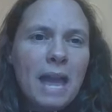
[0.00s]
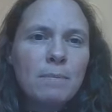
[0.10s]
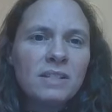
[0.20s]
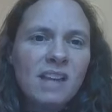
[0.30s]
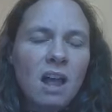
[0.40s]

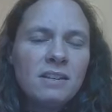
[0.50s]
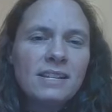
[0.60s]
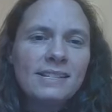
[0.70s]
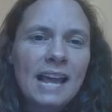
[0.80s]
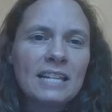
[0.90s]
able to
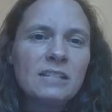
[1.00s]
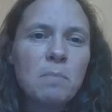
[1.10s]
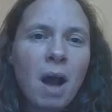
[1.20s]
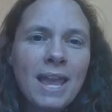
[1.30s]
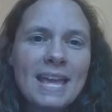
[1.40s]
understand
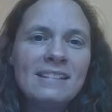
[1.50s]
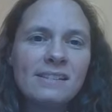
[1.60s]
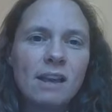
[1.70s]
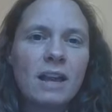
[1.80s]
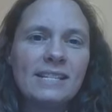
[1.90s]
my
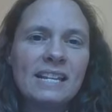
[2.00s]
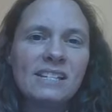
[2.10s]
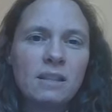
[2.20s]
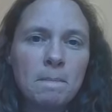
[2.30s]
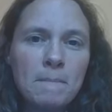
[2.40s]
insight
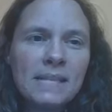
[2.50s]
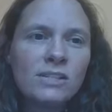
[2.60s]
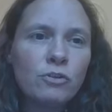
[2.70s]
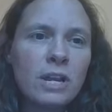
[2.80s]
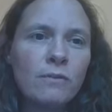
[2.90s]
into the
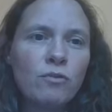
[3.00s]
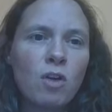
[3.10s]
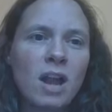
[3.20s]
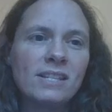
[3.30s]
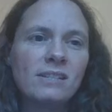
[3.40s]
mystery of
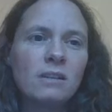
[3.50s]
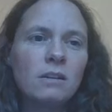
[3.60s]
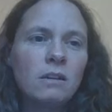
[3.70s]
Christ,